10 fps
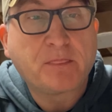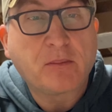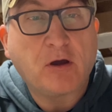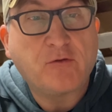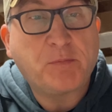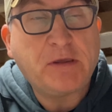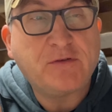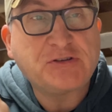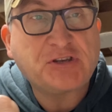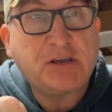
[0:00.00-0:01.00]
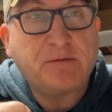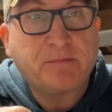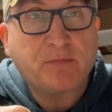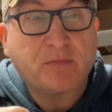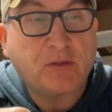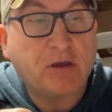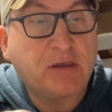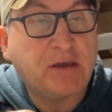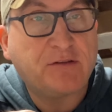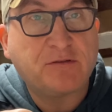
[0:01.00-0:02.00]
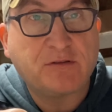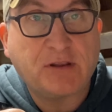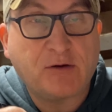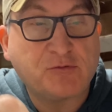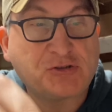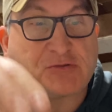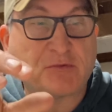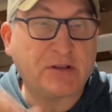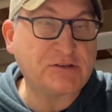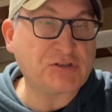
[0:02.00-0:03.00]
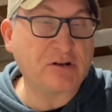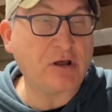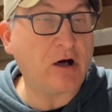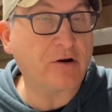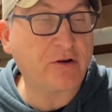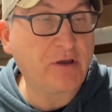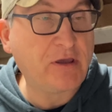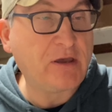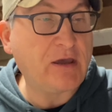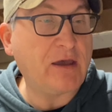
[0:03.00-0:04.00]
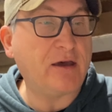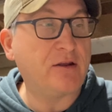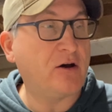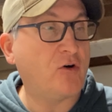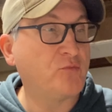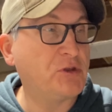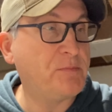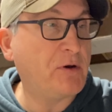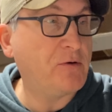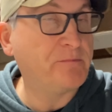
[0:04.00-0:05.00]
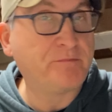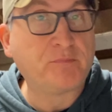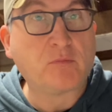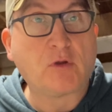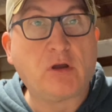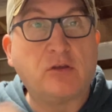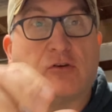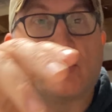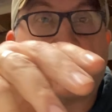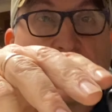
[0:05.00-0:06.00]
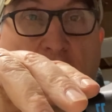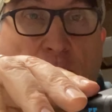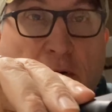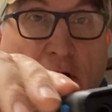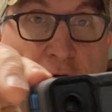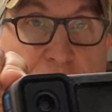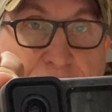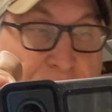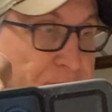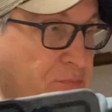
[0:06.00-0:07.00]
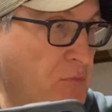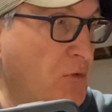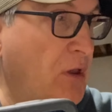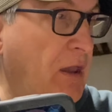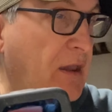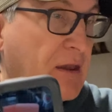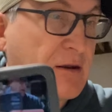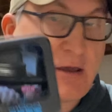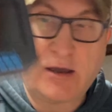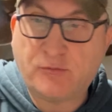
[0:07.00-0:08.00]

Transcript: of your PVC. Again, that was less than $1 at Home Depot. You're gonna need a GoPro, and I'm